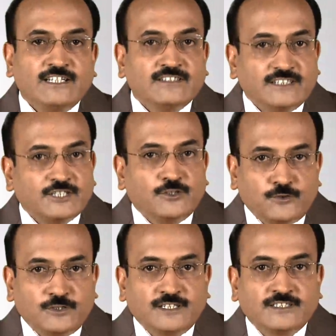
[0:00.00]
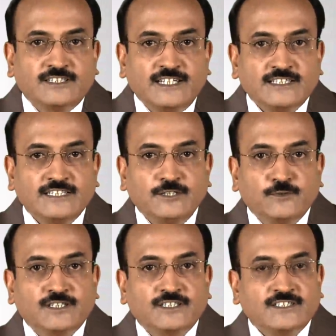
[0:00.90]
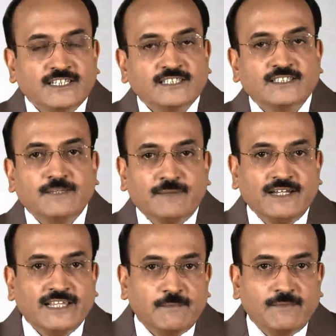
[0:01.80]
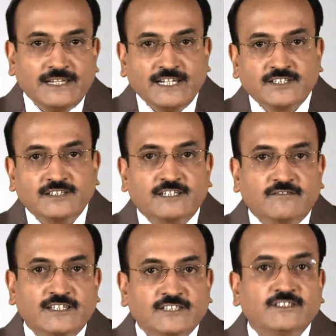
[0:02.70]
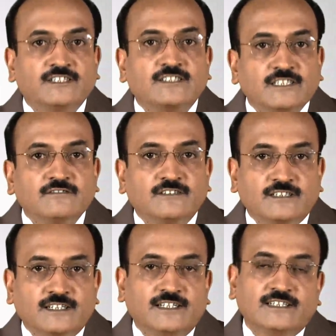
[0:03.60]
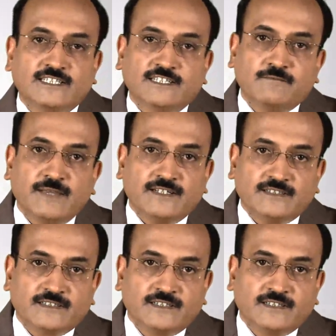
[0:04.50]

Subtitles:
is restored, CSC user syncs the pending application request with the server in a safe manner.